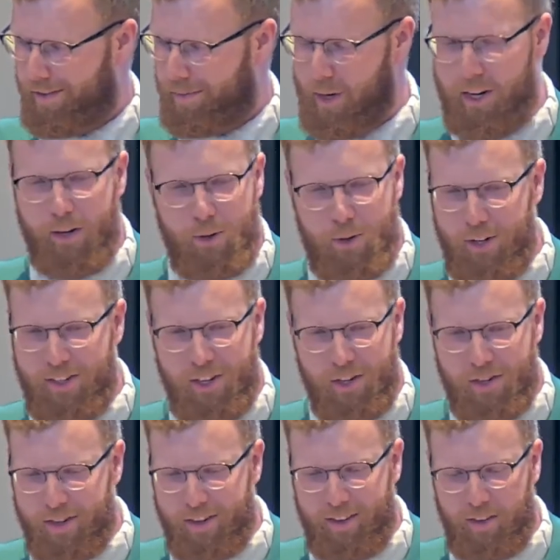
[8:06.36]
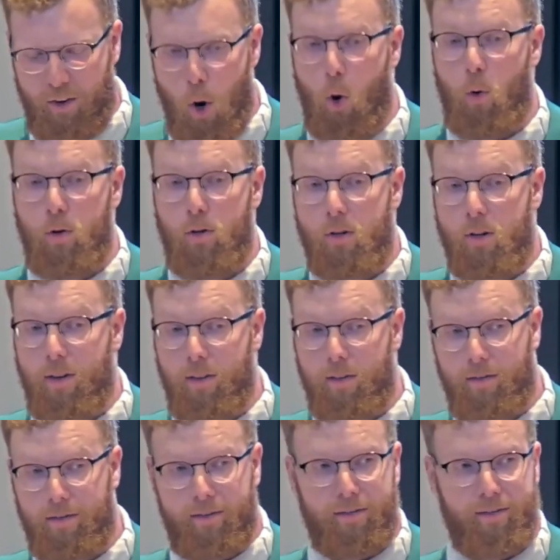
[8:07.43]
Because Jesus knows
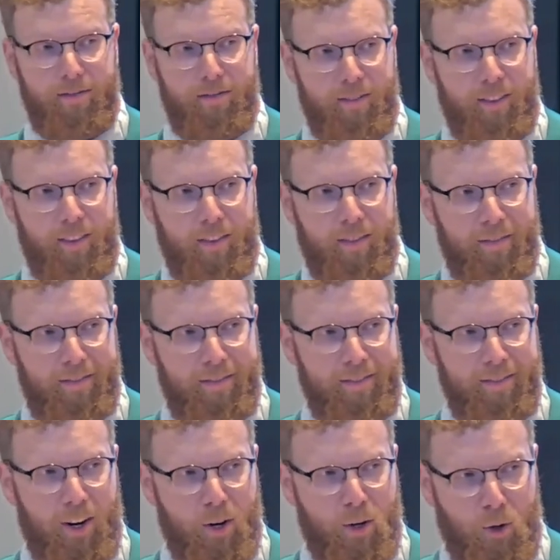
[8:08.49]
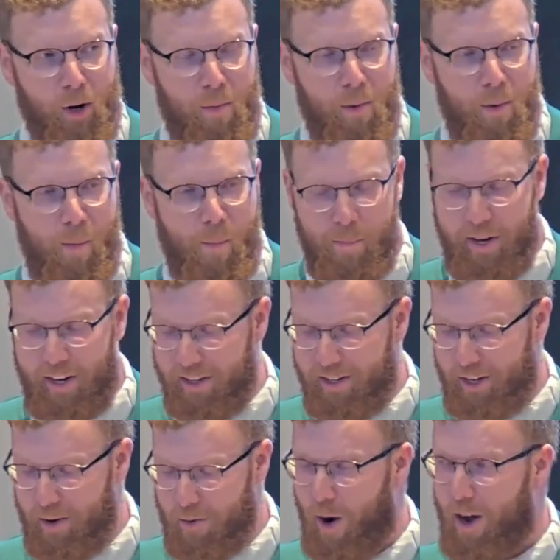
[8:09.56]
our trouble, because
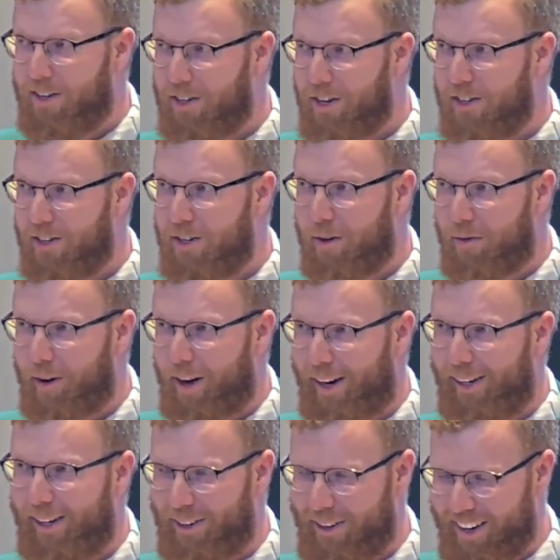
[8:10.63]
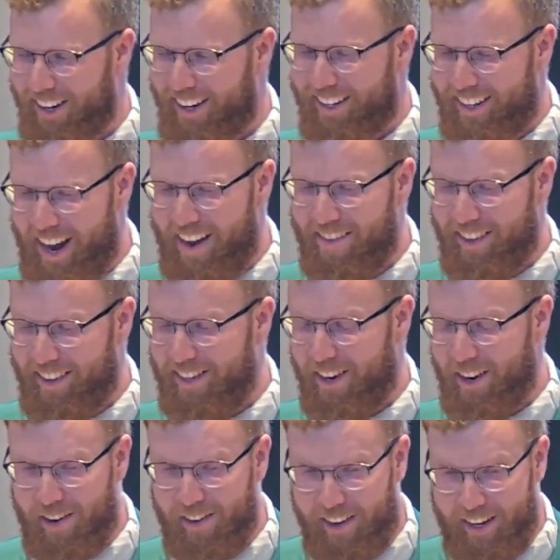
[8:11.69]
he wants us to follow, to have this
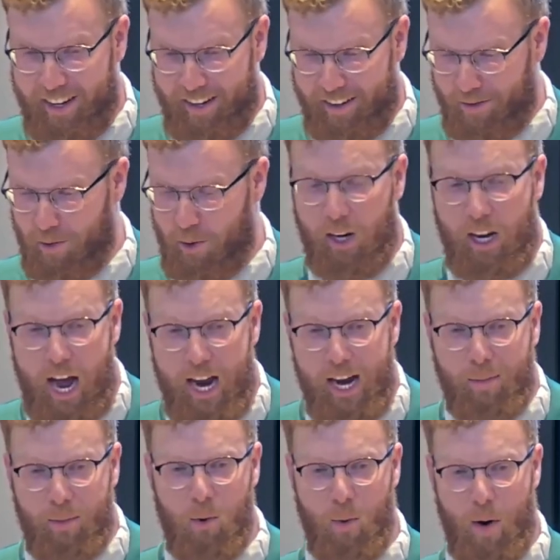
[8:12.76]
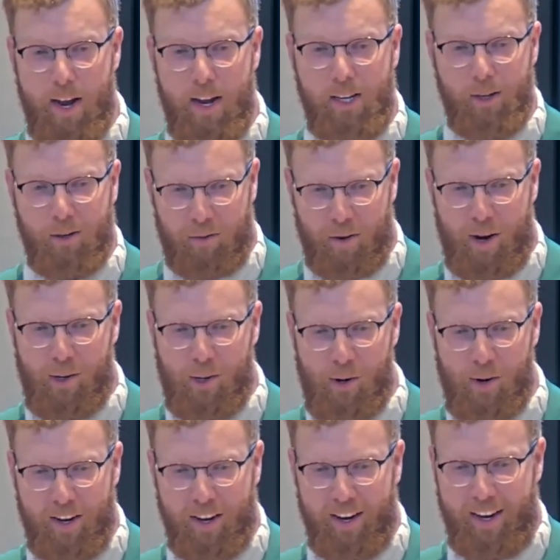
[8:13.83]
reliable way to
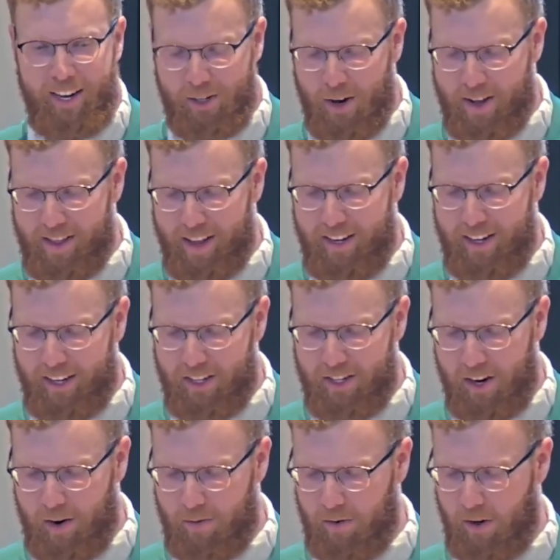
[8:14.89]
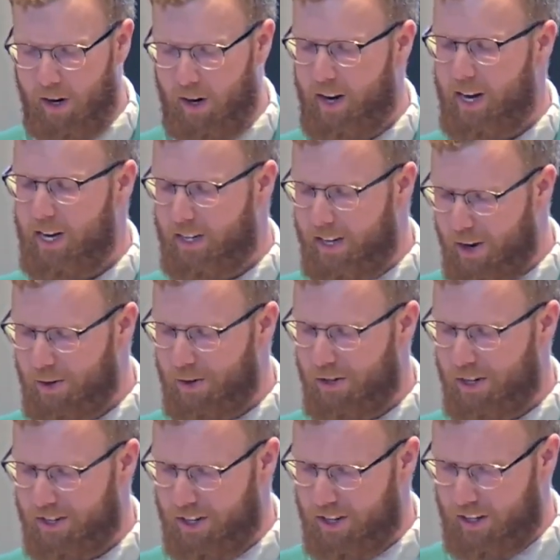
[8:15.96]
follow his authentic self. He tells
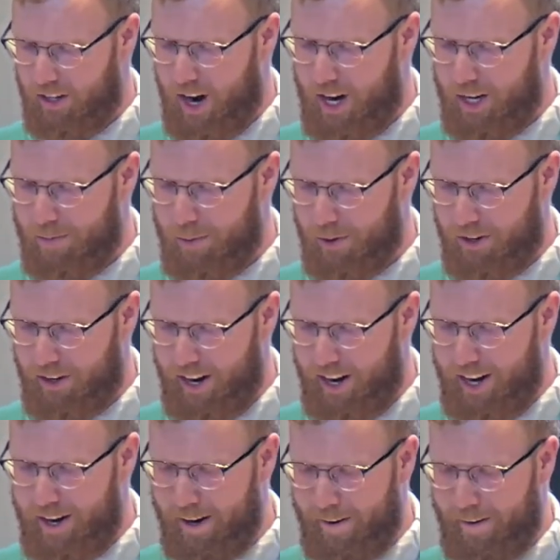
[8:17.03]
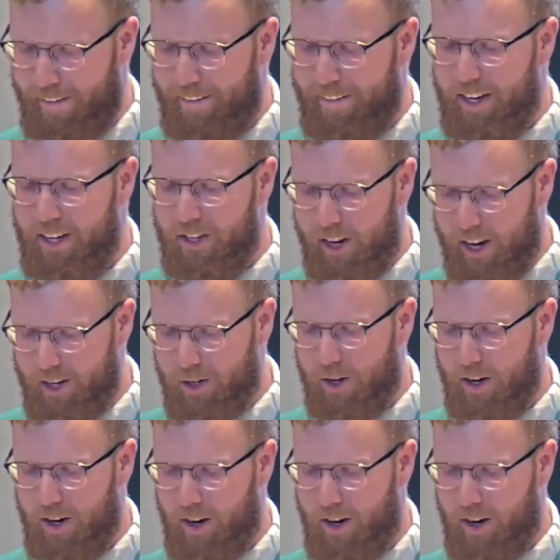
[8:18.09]
us in the gospel today, he says,